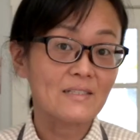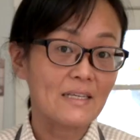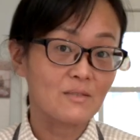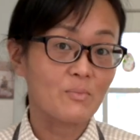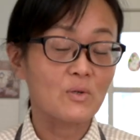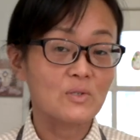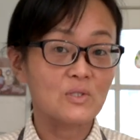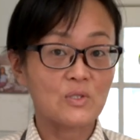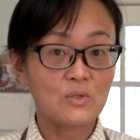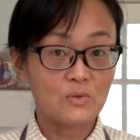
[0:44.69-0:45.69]
as
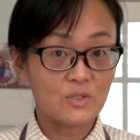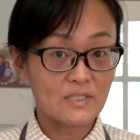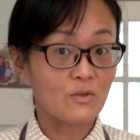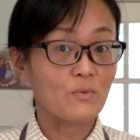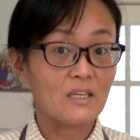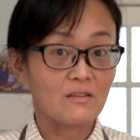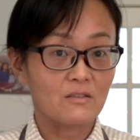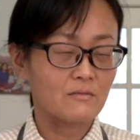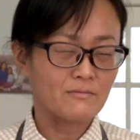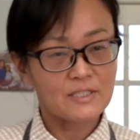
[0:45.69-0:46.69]
opposed to just a
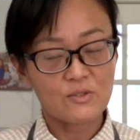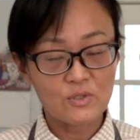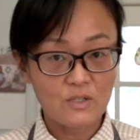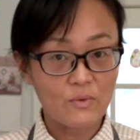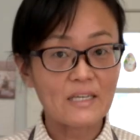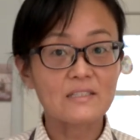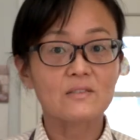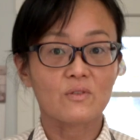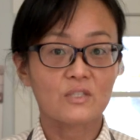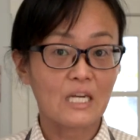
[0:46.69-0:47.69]
regular sushi rice
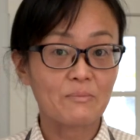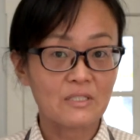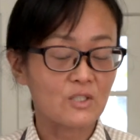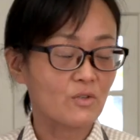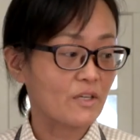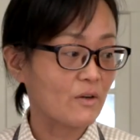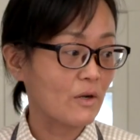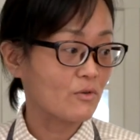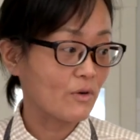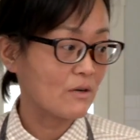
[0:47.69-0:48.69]
or a Japanese short
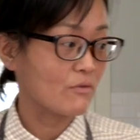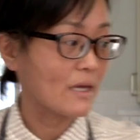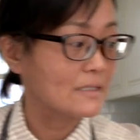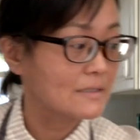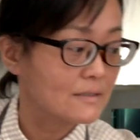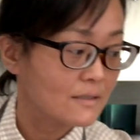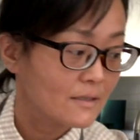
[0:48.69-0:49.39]
grain rice.